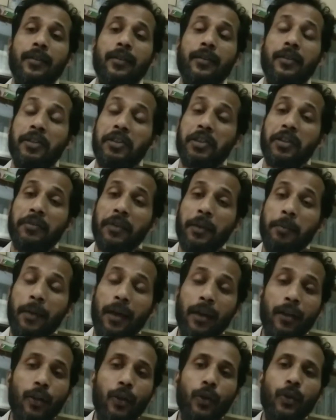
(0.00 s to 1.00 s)
Christopher
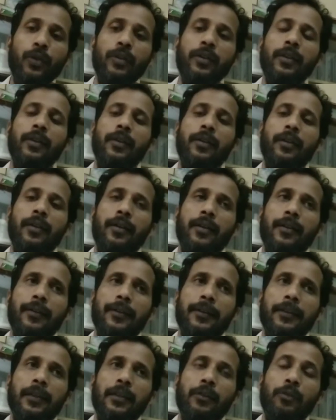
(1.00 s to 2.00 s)
Marlowe,
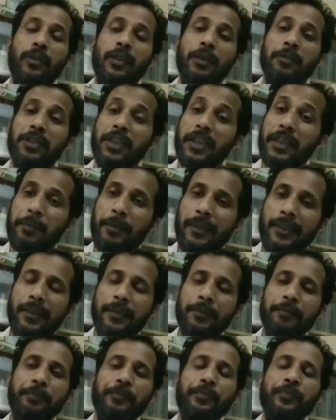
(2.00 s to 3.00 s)
William Shakespeare,
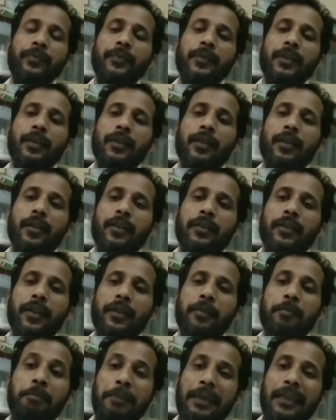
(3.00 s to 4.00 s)

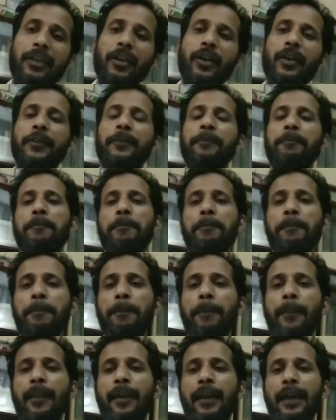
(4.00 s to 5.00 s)
then Bacon.
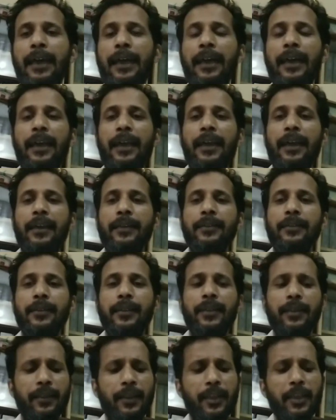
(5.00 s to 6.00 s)
And
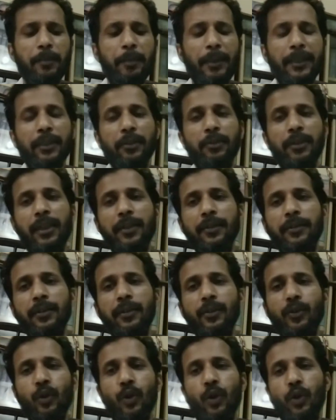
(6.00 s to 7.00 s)
in this particular
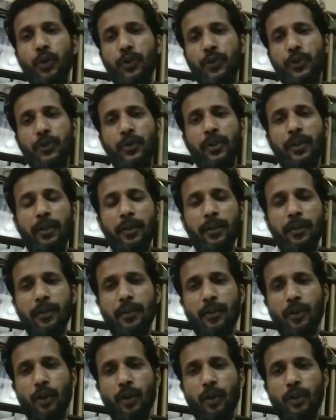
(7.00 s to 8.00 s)
course
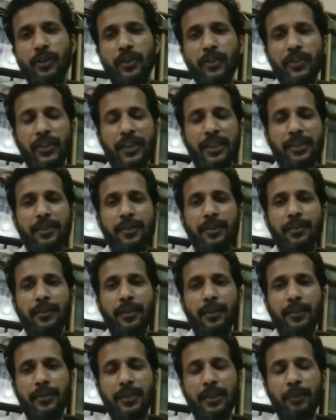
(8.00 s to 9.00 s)
called 16th
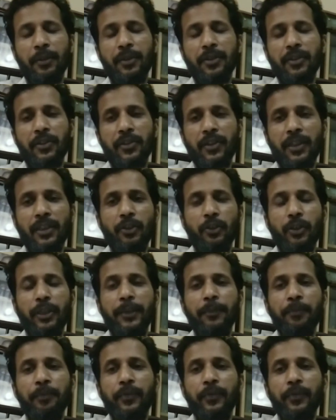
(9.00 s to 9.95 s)
and 17th century,